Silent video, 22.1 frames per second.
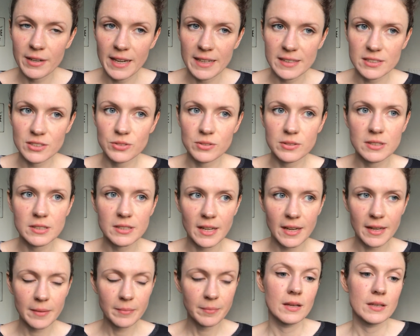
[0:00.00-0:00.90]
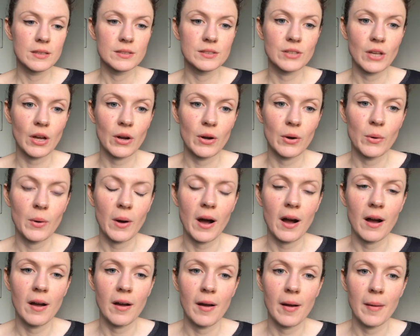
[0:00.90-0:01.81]
next Sunday. So
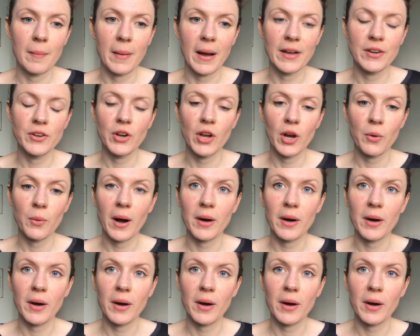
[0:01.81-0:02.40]
I know